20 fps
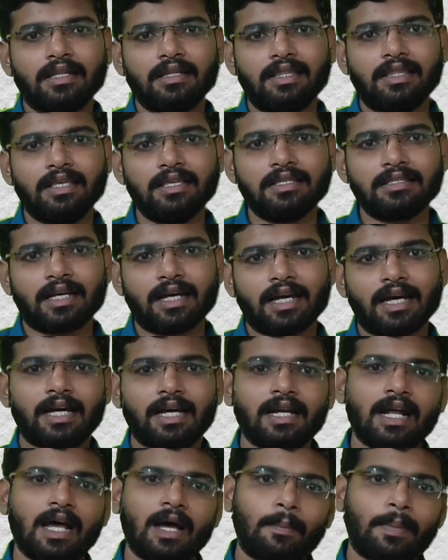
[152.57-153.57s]
These
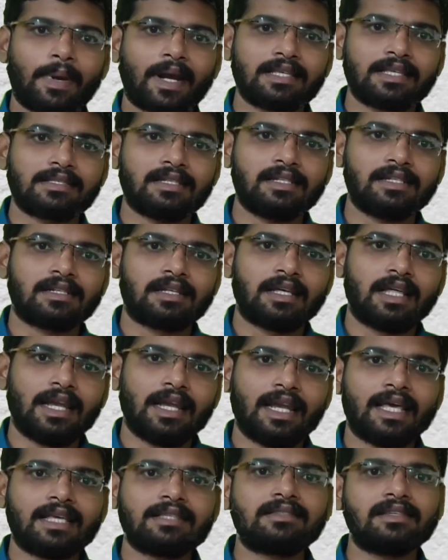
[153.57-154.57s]
are present
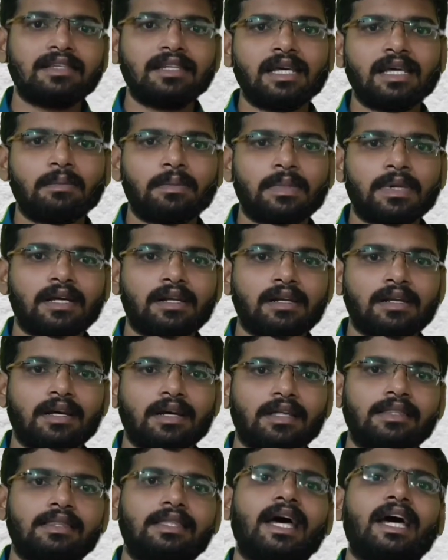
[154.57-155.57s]
less in number
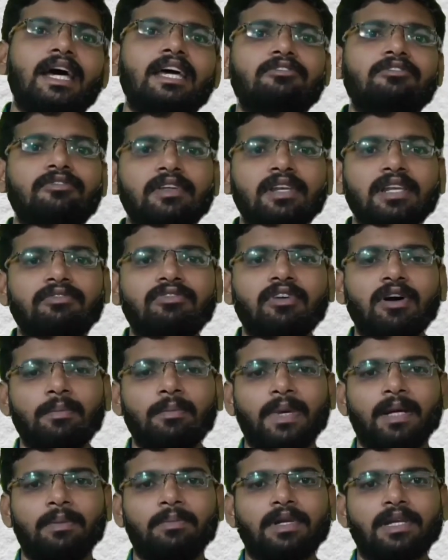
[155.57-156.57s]
than filiform
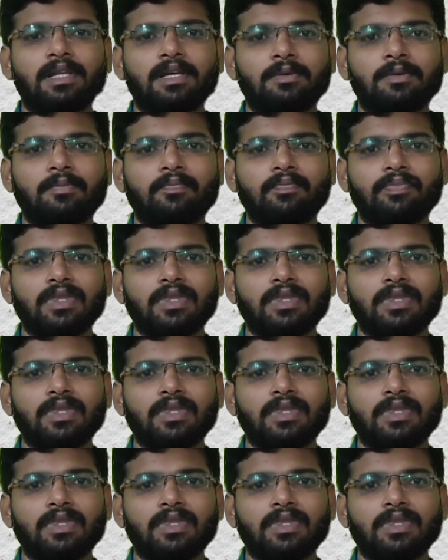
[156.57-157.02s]
papillae.